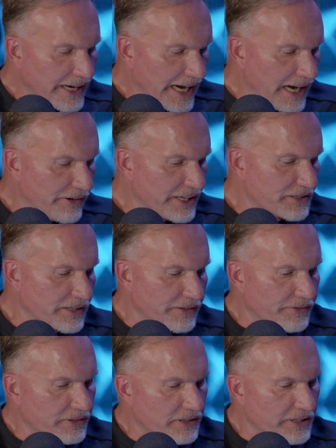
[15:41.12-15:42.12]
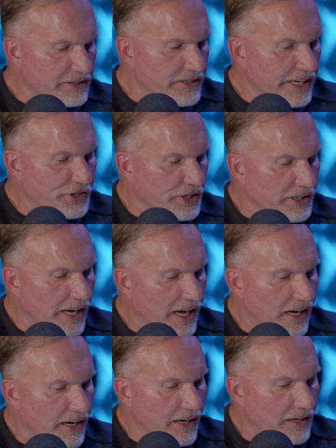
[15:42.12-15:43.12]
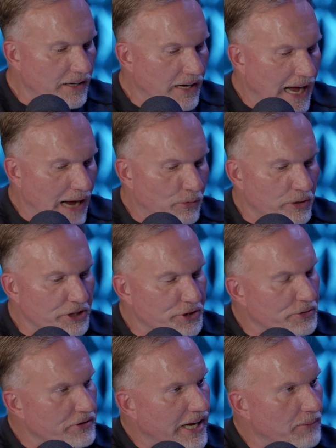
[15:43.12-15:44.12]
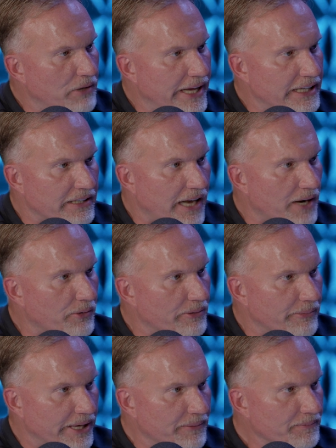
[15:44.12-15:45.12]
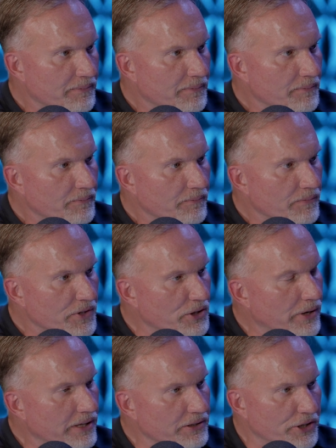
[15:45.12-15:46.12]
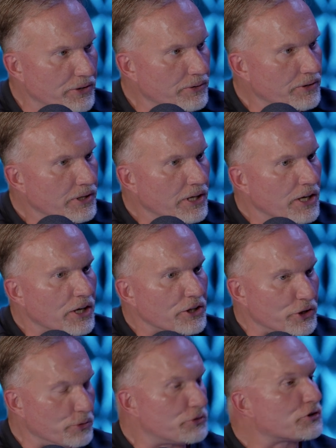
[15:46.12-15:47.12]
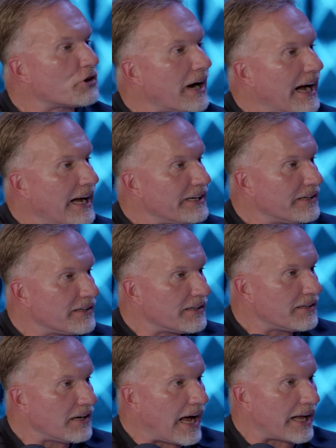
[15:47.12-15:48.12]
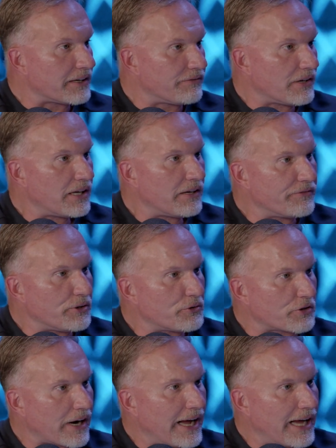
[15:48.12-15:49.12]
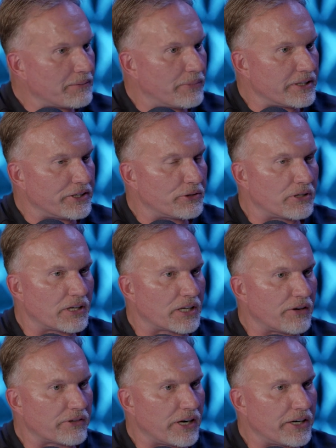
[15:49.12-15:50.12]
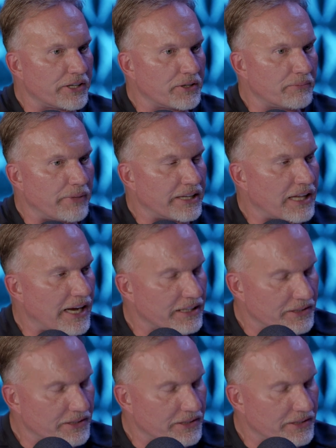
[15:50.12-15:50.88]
areas of contention, I wanted you to stay up late at night with me. You tried out of love. You tried, but you'd look over there. You'd be like,